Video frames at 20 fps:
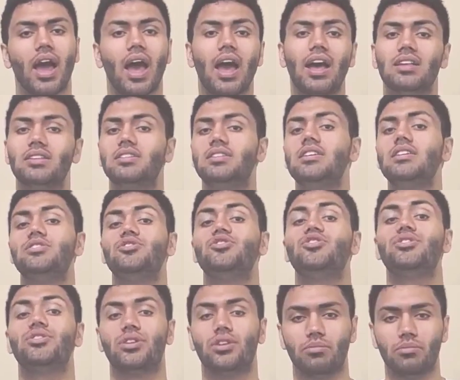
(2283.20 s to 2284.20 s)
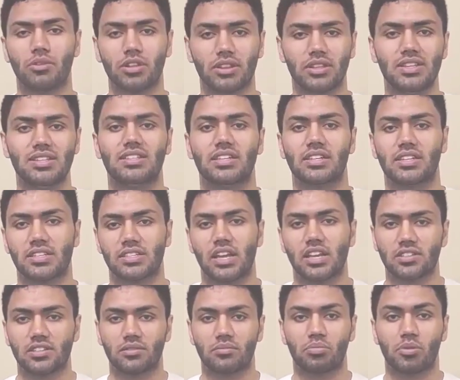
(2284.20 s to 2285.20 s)
as these determine the
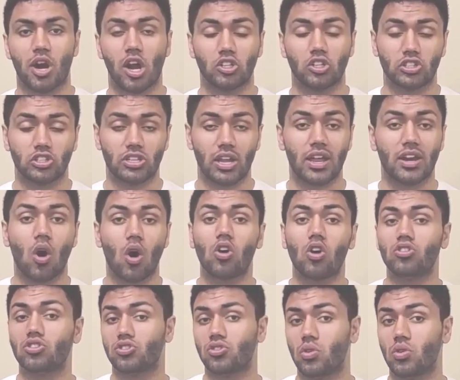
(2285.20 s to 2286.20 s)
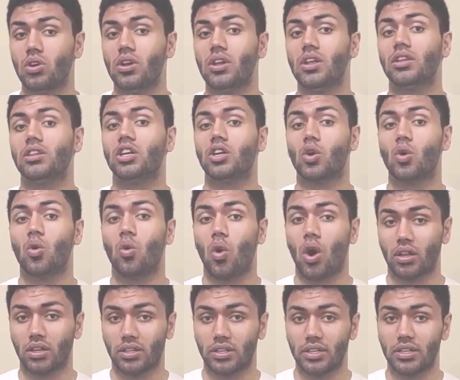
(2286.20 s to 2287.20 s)
success of the project and also the
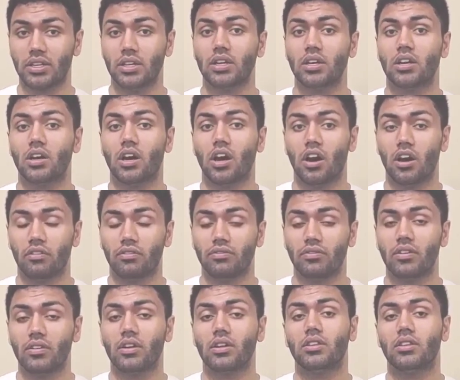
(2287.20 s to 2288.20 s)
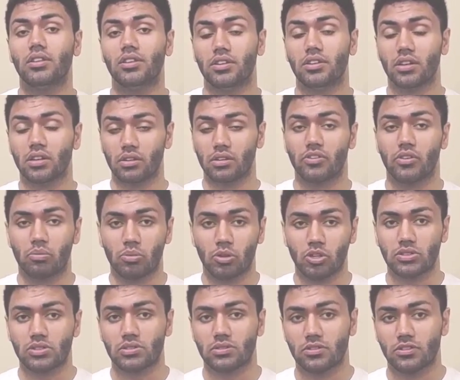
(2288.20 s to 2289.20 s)
quality of the
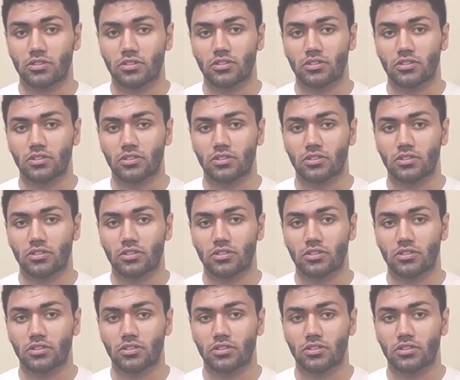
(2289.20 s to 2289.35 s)
deliverables.